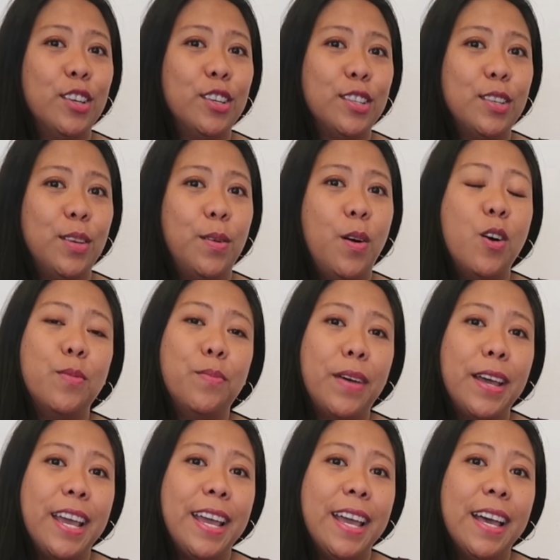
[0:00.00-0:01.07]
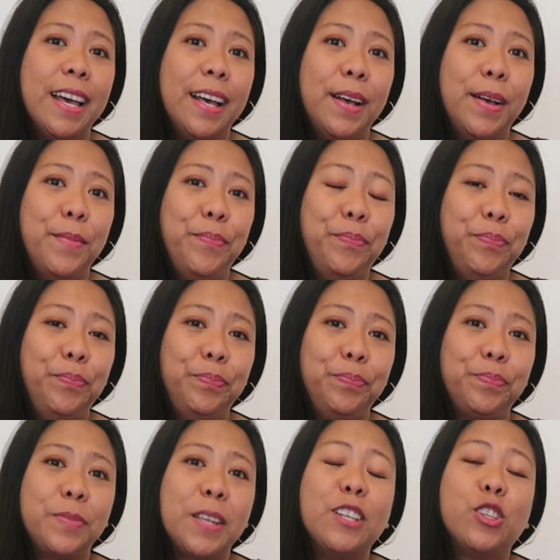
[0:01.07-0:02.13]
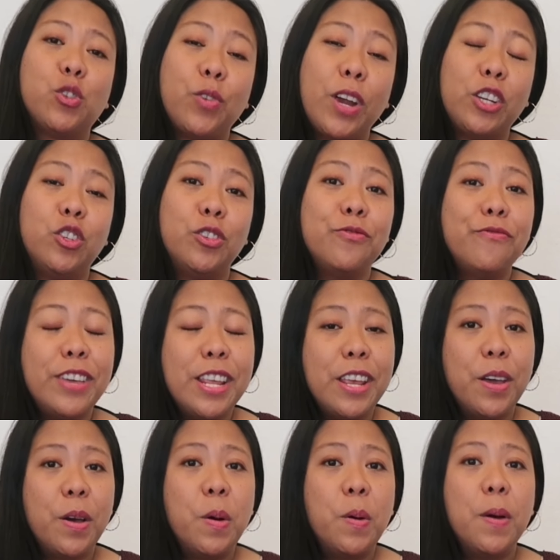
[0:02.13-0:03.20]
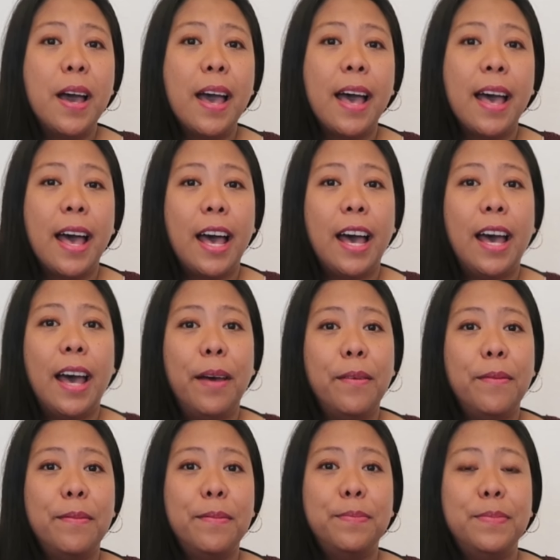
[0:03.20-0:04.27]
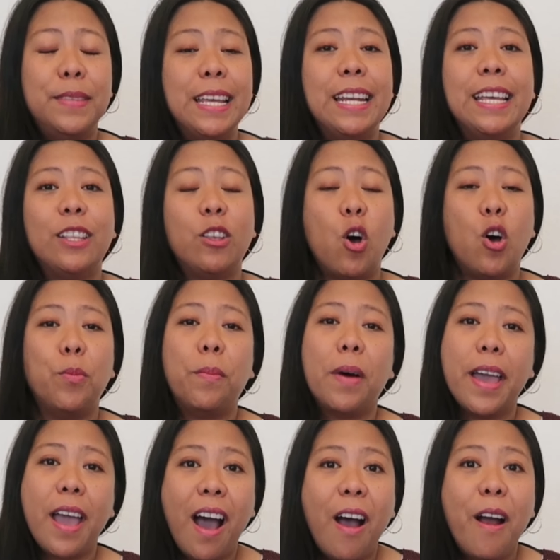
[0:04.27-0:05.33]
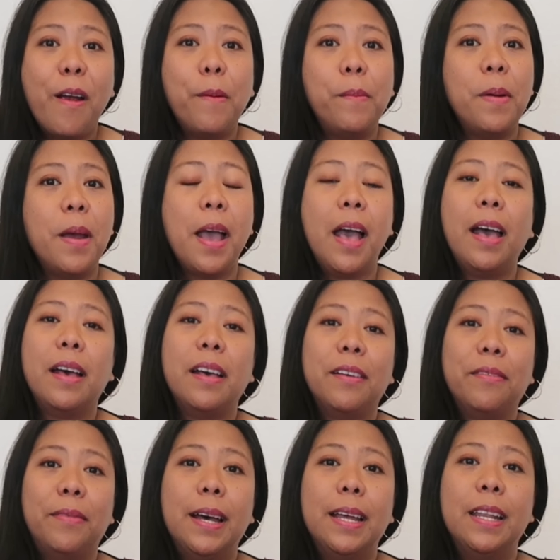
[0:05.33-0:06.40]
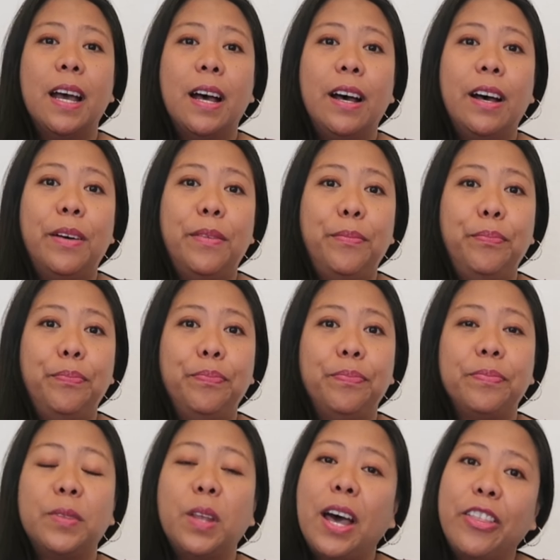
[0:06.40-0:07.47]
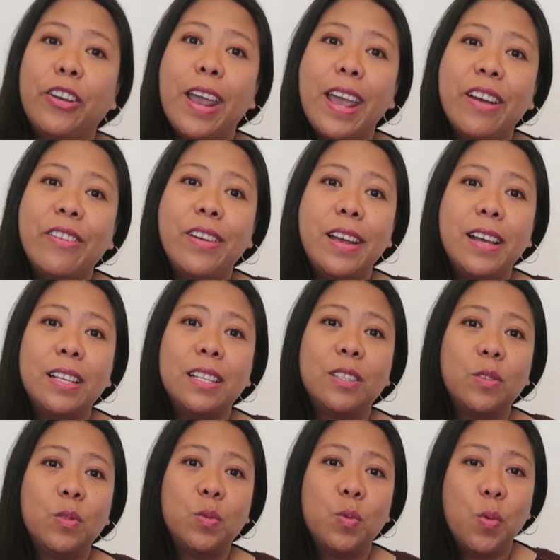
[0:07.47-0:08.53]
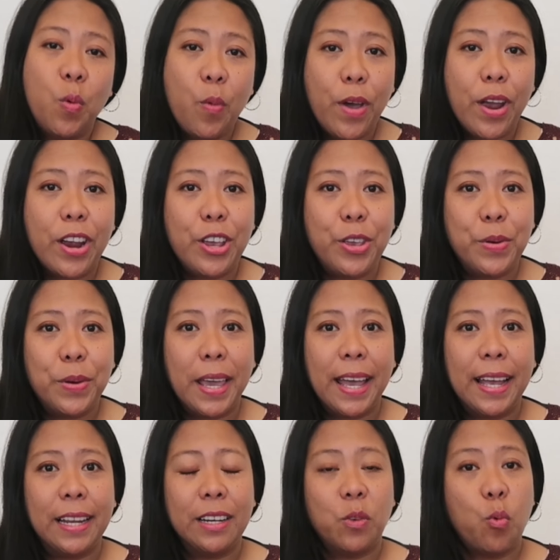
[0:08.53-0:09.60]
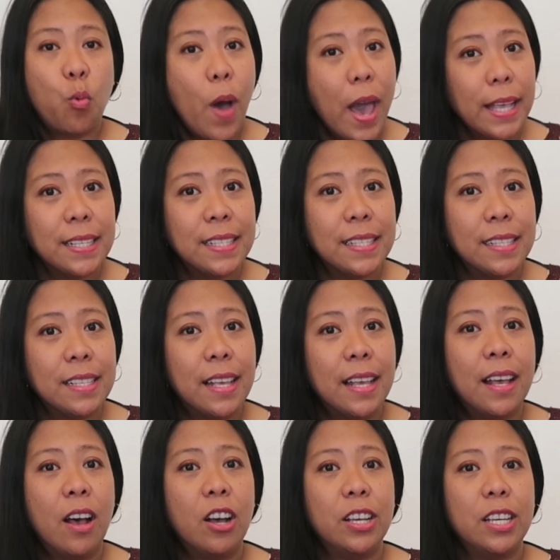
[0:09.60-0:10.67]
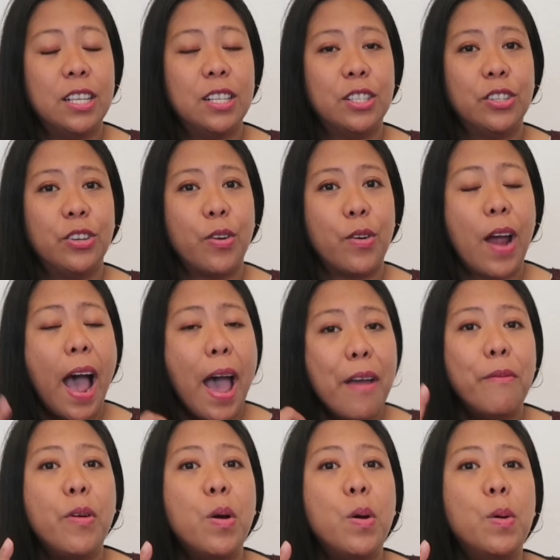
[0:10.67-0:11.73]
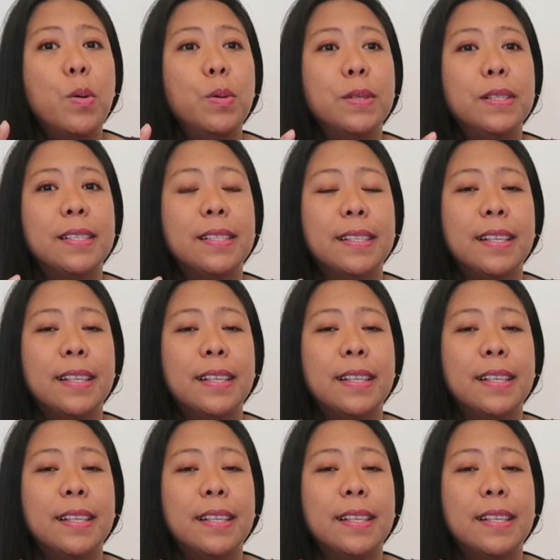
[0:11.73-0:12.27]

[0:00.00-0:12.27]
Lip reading: So on my instruction video, I did it on my arm, but the other areas where you can wax is your eyebrows,